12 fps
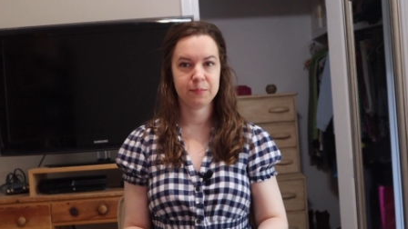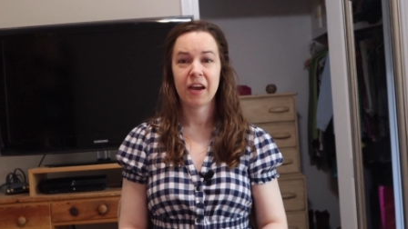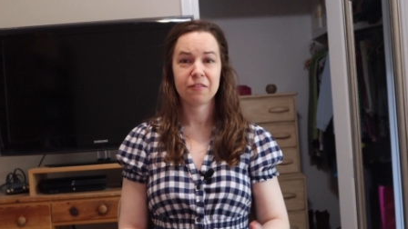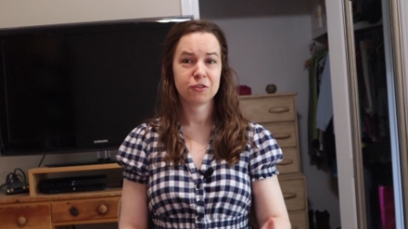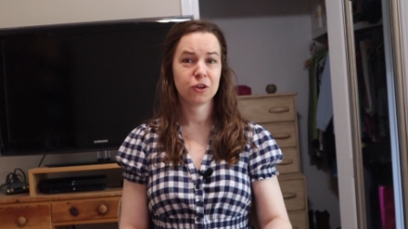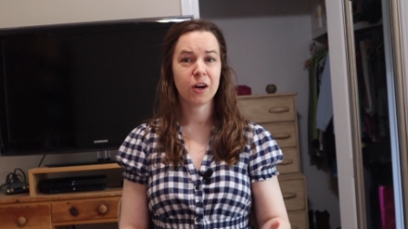
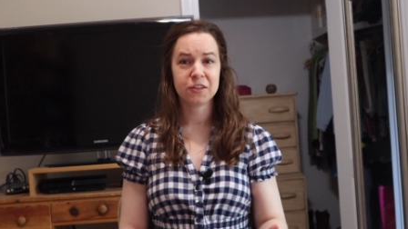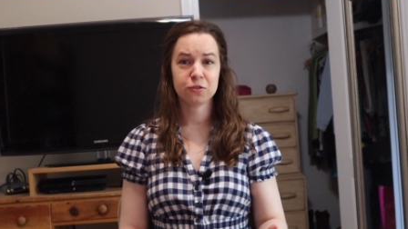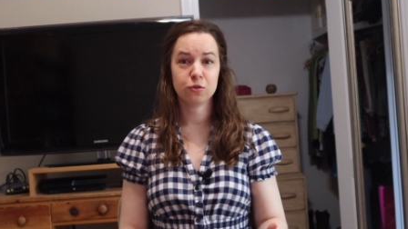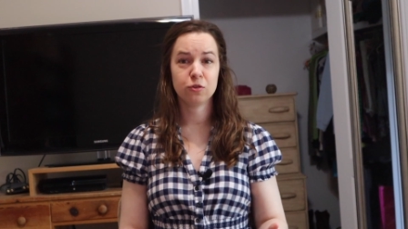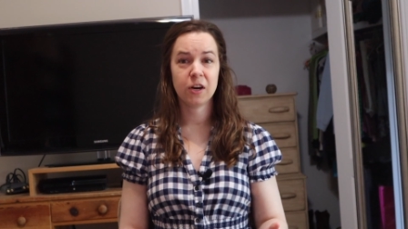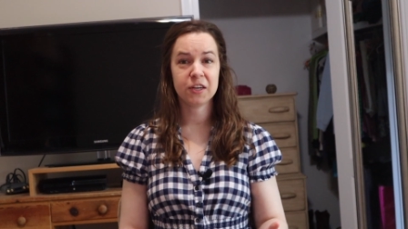After high
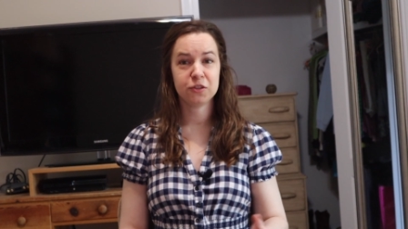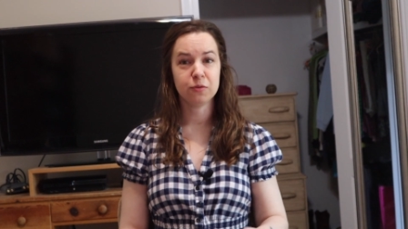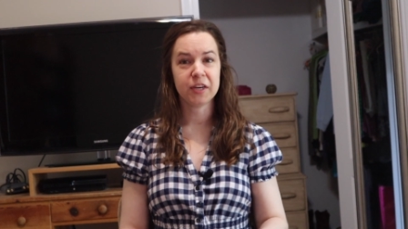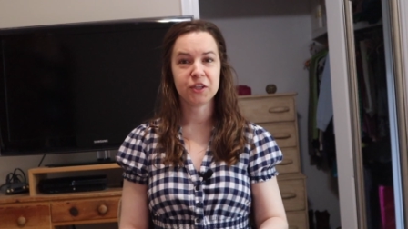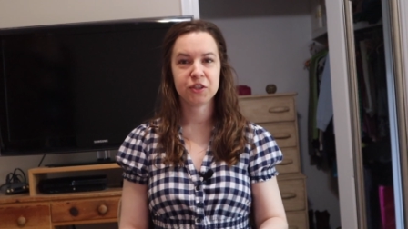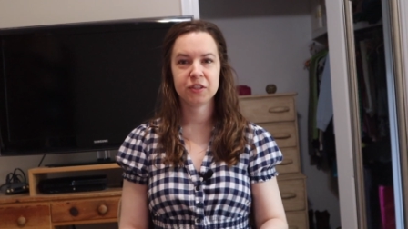school
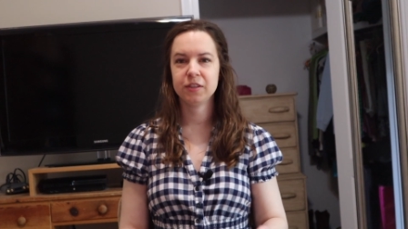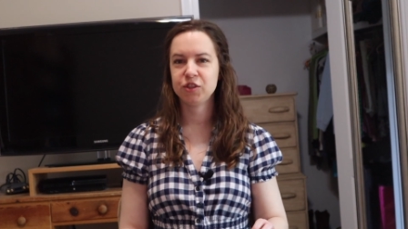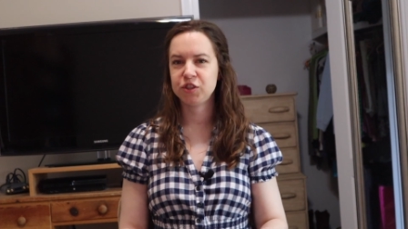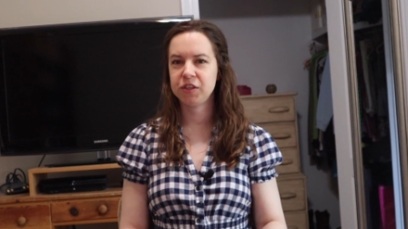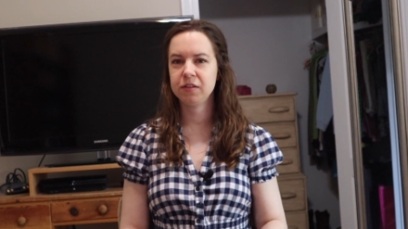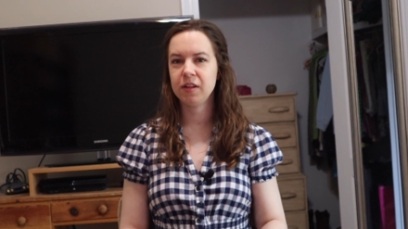graduation,
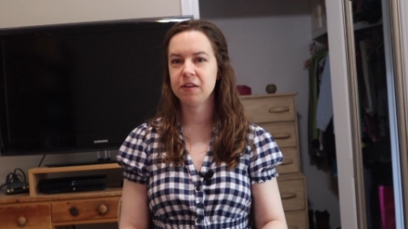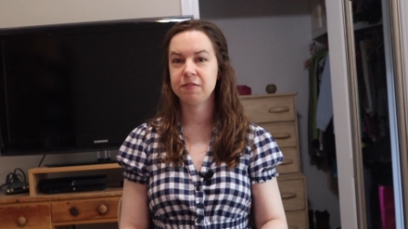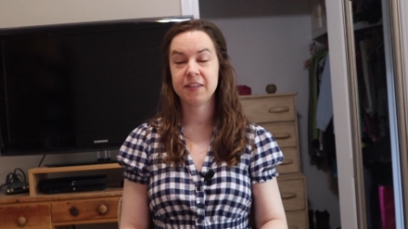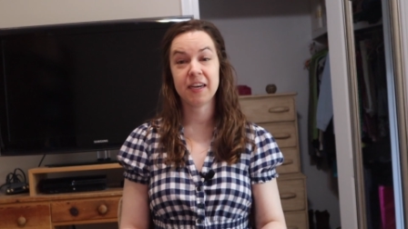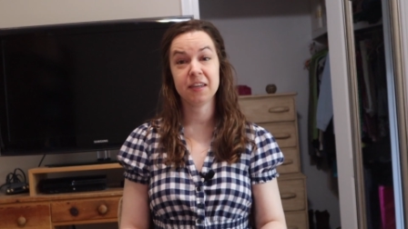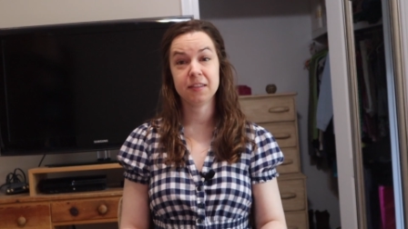she left
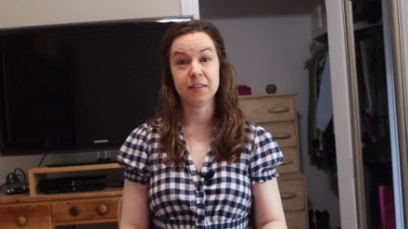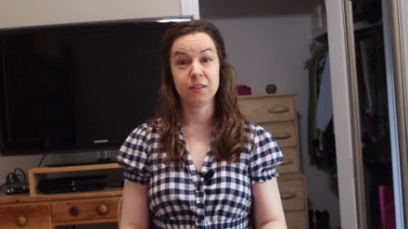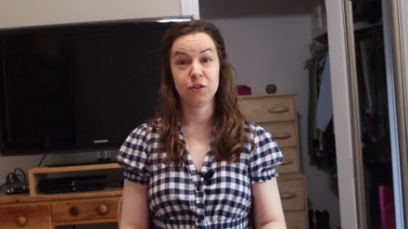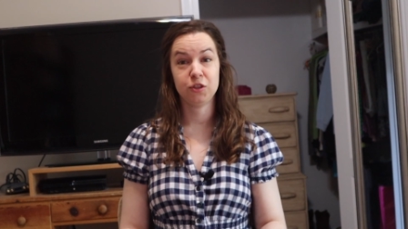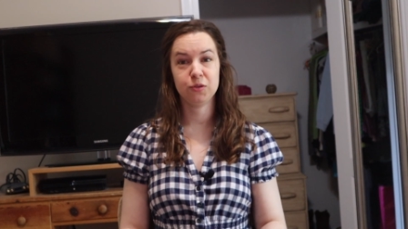Texas